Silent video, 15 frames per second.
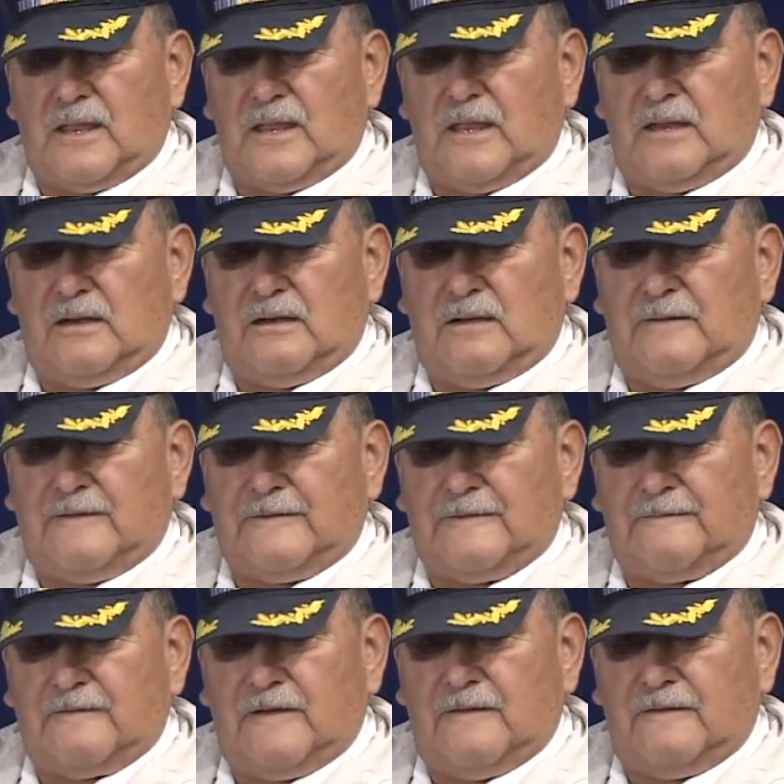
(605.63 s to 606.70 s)
and
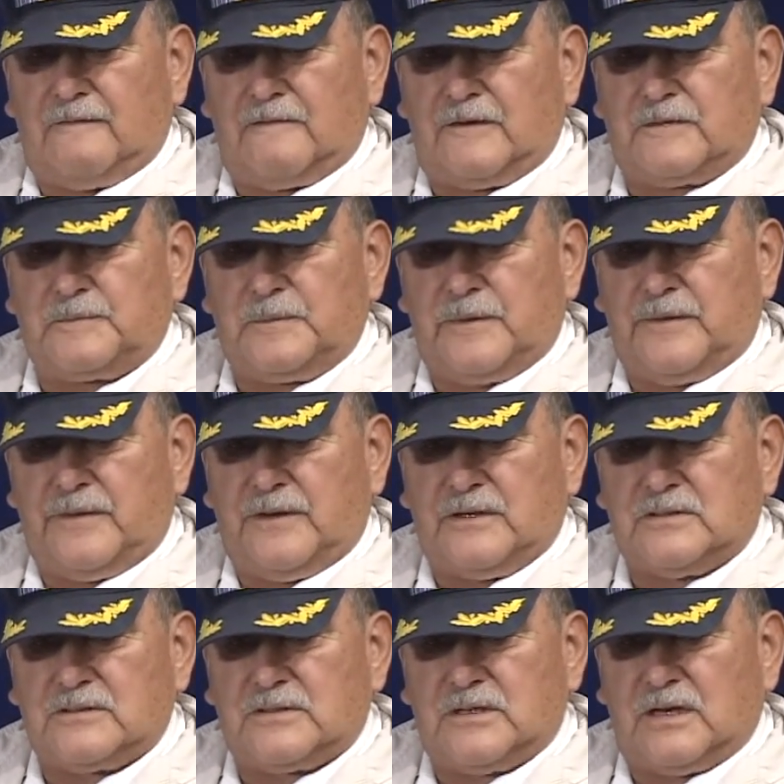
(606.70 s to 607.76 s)
uh, the other
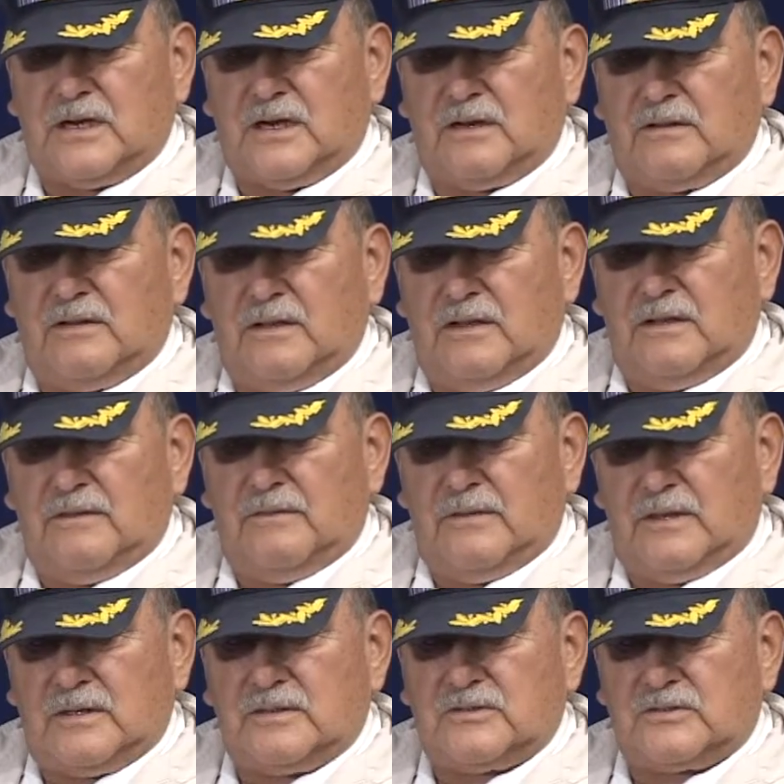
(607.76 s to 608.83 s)
experience that I
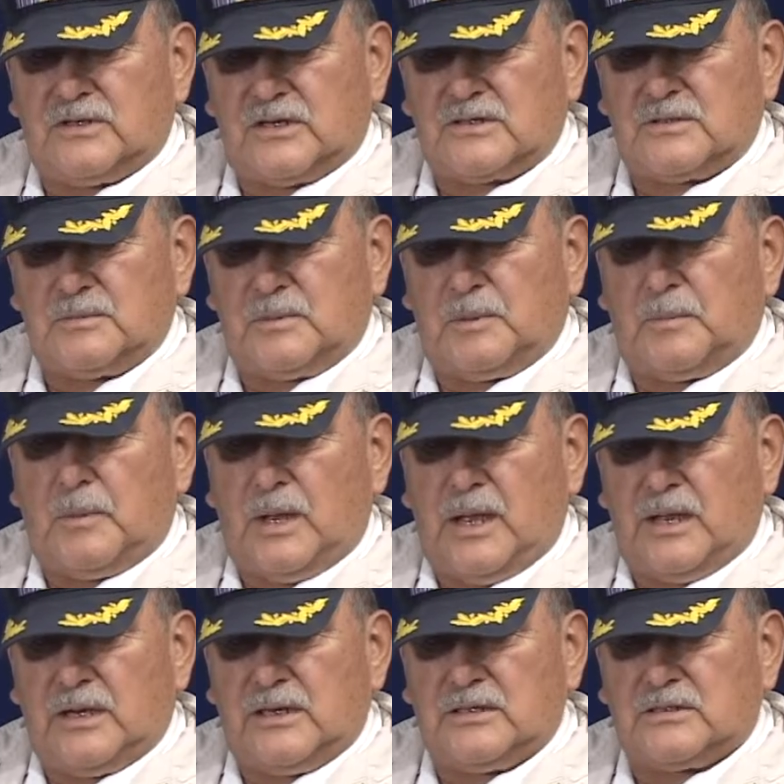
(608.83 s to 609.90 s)
that sticks in my
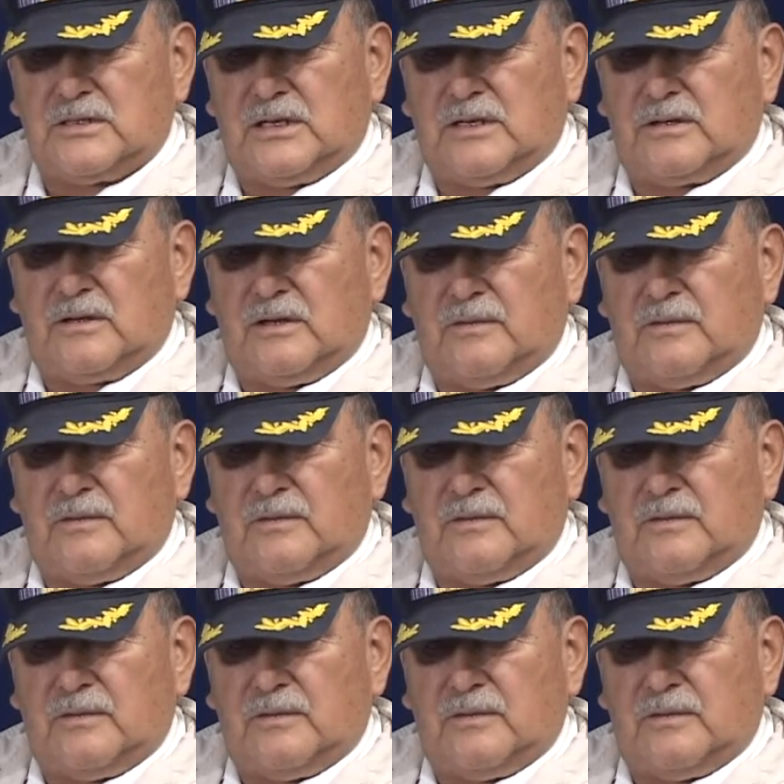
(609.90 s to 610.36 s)
mind is that.